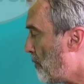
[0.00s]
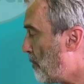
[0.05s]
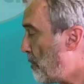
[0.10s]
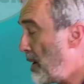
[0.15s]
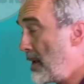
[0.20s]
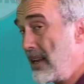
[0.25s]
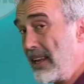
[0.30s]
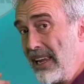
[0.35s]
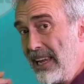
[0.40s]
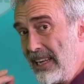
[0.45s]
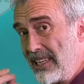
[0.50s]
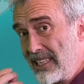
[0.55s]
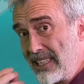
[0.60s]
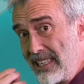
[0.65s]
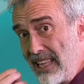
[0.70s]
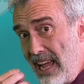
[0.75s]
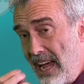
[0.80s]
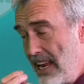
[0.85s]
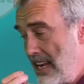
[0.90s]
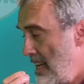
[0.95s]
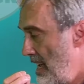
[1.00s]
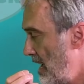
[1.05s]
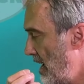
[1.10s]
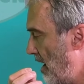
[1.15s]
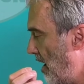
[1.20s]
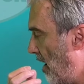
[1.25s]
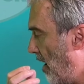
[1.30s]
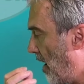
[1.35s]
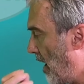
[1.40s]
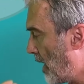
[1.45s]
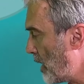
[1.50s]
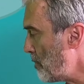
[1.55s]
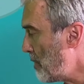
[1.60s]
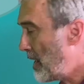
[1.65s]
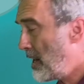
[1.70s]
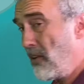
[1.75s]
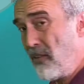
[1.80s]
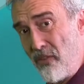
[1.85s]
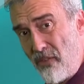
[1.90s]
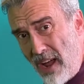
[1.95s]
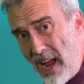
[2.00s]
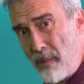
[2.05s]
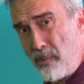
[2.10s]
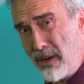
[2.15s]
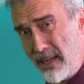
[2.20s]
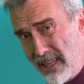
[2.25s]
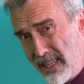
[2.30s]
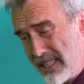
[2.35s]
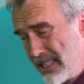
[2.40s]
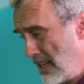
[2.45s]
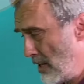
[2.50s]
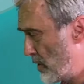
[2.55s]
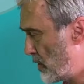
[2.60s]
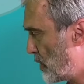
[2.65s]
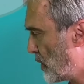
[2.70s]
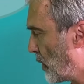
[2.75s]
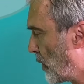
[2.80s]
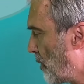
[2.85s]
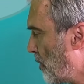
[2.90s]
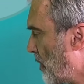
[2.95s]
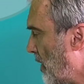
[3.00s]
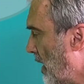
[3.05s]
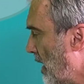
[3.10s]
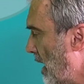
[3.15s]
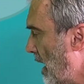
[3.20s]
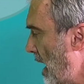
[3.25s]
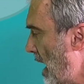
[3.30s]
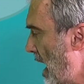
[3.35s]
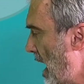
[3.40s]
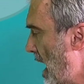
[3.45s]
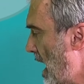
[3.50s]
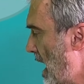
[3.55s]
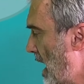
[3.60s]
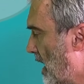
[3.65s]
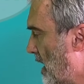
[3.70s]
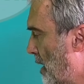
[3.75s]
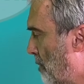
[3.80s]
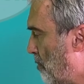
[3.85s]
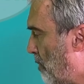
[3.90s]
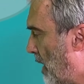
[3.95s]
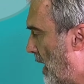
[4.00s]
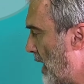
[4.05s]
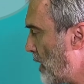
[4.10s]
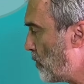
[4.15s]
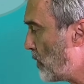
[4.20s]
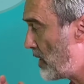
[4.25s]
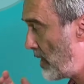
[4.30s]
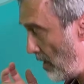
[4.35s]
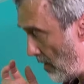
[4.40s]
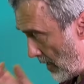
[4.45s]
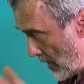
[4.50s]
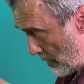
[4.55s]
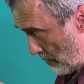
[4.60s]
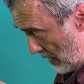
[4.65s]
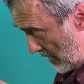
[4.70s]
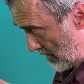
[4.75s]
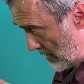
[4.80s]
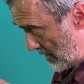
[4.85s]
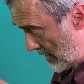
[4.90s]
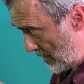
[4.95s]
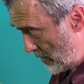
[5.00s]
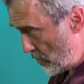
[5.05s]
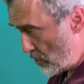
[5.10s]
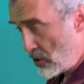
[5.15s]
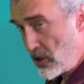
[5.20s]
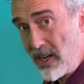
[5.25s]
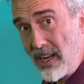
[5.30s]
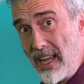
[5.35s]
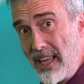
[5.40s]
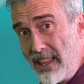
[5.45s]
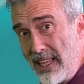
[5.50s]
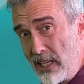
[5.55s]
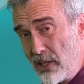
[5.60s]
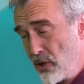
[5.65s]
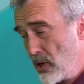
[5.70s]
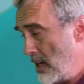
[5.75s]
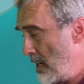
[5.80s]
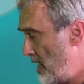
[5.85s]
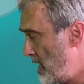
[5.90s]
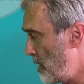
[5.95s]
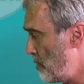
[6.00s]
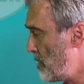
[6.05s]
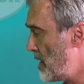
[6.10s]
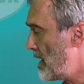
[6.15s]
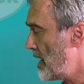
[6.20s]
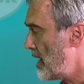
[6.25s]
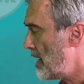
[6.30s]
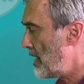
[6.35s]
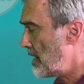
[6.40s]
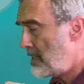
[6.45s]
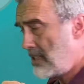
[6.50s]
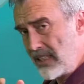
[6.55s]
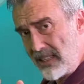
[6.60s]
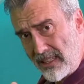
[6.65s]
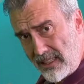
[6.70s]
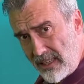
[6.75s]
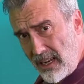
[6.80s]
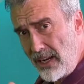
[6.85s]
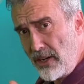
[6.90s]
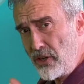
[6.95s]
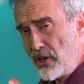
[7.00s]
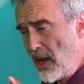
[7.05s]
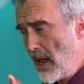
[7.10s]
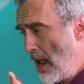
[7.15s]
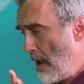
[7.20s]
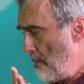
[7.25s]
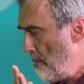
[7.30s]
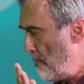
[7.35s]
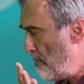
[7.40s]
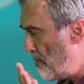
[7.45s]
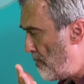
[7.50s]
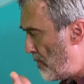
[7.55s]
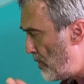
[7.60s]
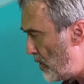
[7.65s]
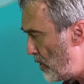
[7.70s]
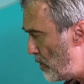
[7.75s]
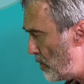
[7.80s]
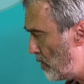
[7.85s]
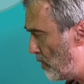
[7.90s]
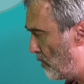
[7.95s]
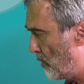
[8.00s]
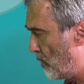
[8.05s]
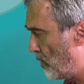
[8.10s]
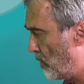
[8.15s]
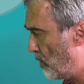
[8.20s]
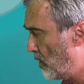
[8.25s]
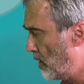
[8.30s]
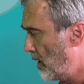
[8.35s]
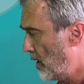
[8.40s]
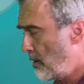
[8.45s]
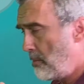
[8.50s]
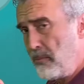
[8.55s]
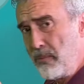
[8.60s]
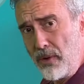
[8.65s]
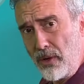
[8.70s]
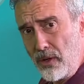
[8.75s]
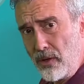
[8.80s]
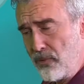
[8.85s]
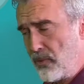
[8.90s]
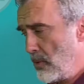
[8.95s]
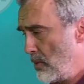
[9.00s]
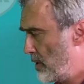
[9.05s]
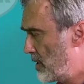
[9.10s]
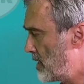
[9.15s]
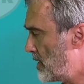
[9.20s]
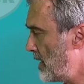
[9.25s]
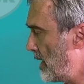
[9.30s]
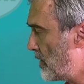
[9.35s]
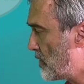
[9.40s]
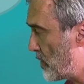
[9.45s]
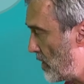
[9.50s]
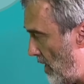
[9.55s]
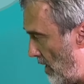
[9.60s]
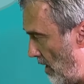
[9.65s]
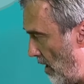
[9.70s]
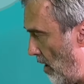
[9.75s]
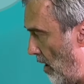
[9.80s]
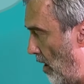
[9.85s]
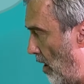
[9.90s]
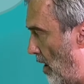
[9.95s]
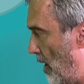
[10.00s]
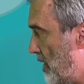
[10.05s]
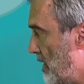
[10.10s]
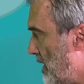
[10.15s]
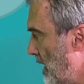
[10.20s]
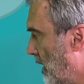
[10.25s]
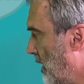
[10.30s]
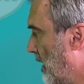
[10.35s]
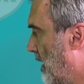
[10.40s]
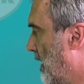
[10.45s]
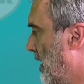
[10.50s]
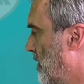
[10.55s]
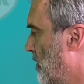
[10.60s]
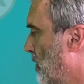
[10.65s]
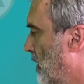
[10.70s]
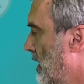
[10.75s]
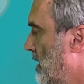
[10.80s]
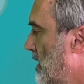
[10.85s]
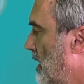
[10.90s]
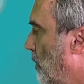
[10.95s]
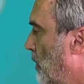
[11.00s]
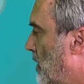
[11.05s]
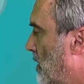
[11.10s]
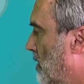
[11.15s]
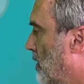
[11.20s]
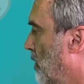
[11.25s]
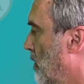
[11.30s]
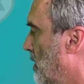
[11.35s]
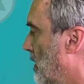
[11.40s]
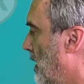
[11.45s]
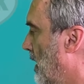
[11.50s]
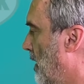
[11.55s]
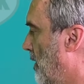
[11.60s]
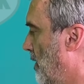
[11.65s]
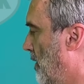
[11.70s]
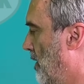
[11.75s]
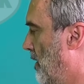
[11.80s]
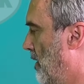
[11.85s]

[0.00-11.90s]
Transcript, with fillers: but it's that automatic fabric sensor and combined with the automatic tension, and that's going to give me such a beautiful, beautiful stitch uh, on delicate. So let's see what this looks like.